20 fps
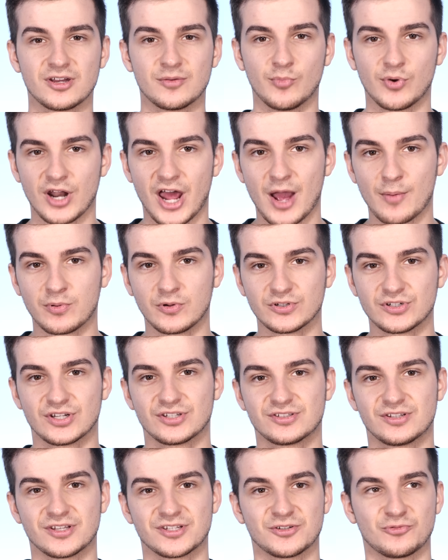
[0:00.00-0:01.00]
But Apple
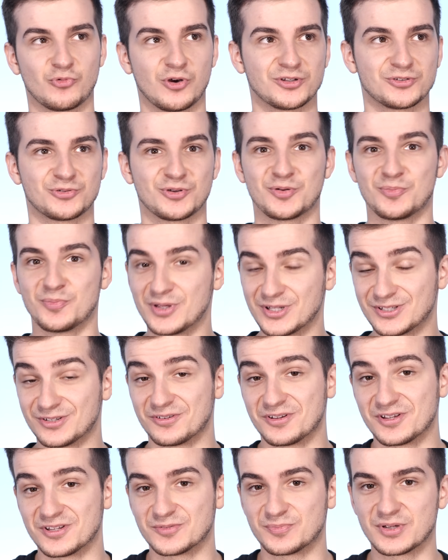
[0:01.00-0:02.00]
just doesn't want to admit
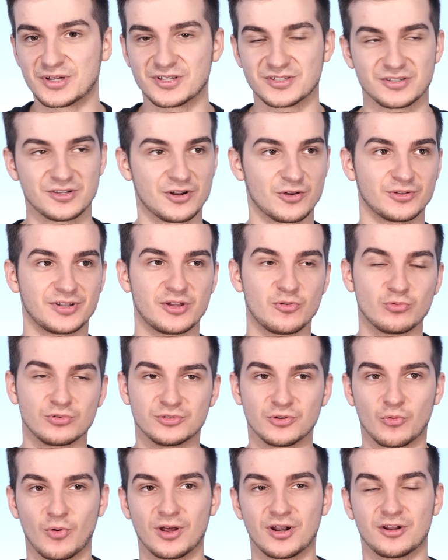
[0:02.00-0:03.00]
to this because you know they
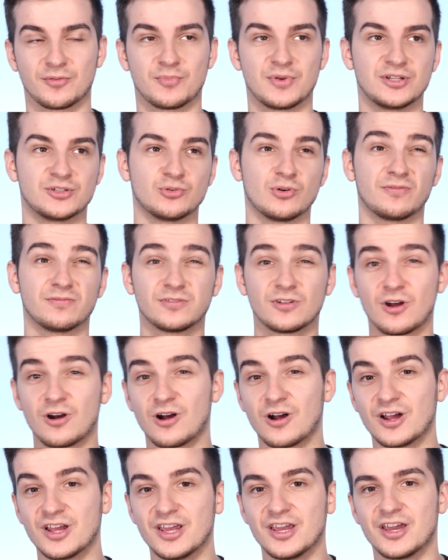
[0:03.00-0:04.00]
don't want to admit to a
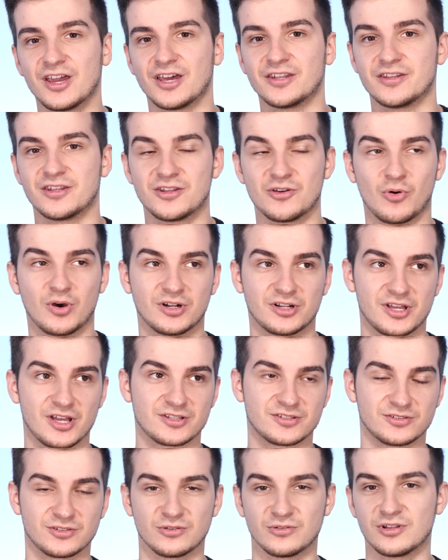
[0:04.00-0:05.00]
flaw and they want to
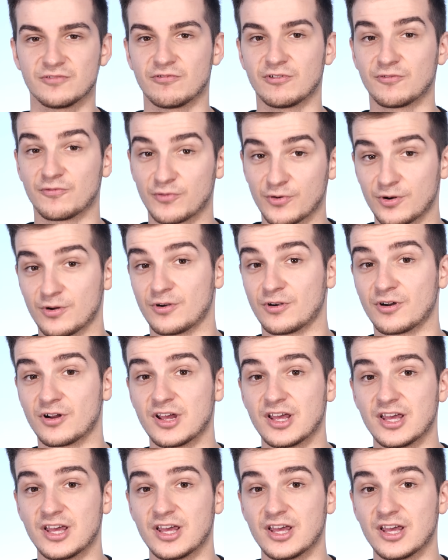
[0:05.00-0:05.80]
get sued even further.